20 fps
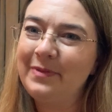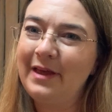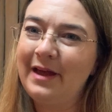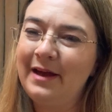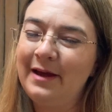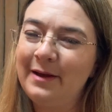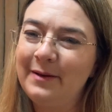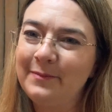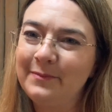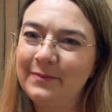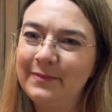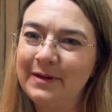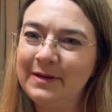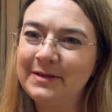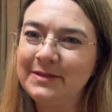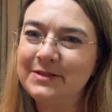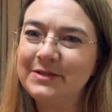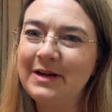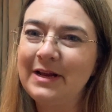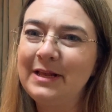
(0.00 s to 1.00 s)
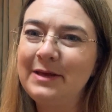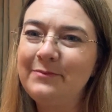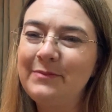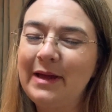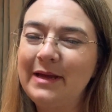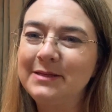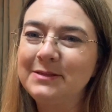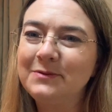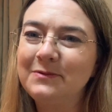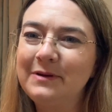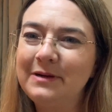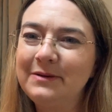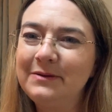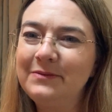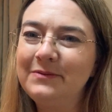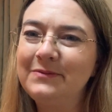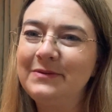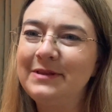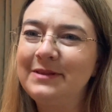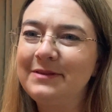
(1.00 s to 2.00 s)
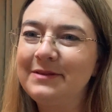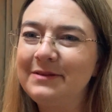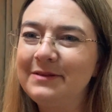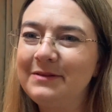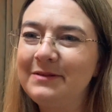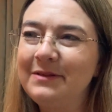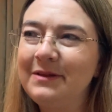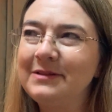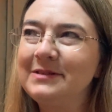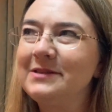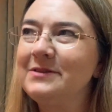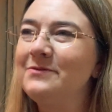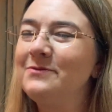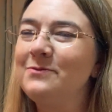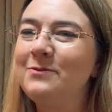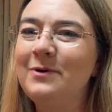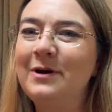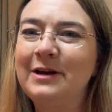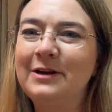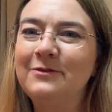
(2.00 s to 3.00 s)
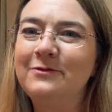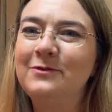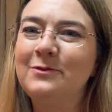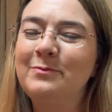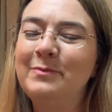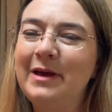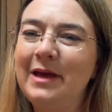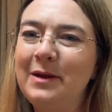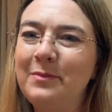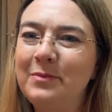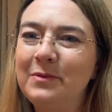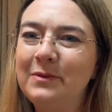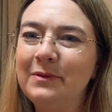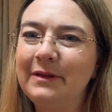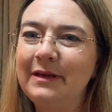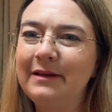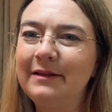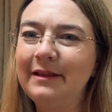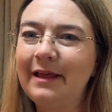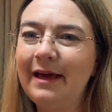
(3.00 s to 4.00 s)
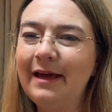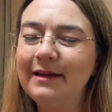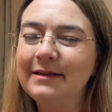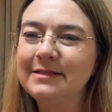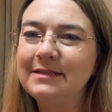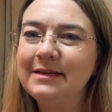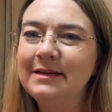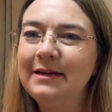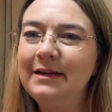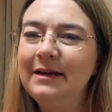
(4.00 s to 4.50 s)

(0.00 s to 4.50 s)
an Australian-based one with lots of wonderful people in that.